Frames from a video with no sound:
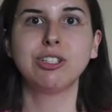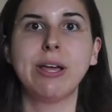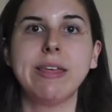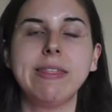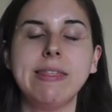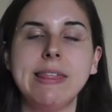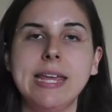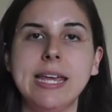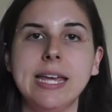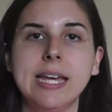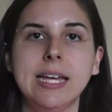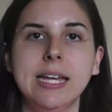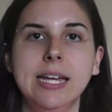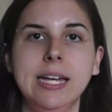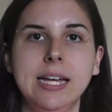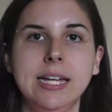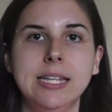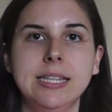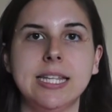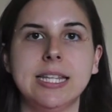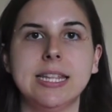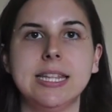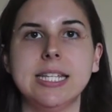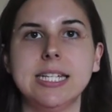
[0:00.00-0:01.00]
So I think
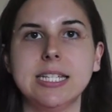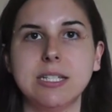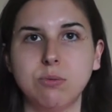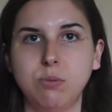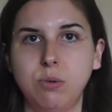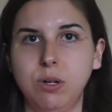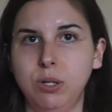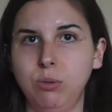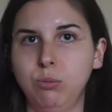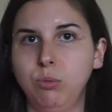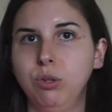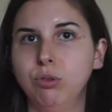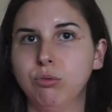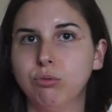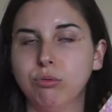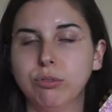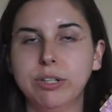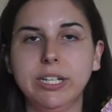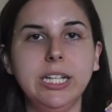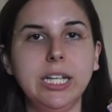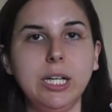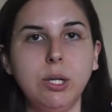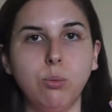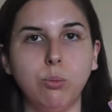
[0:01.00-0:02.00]
that this one will
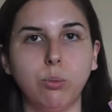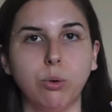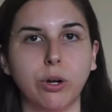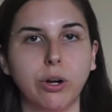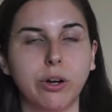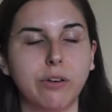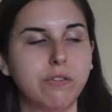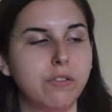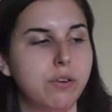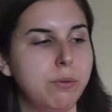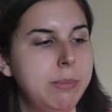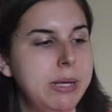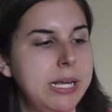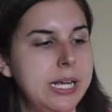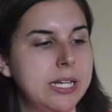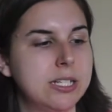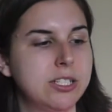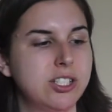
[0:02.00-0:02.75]
really work for me.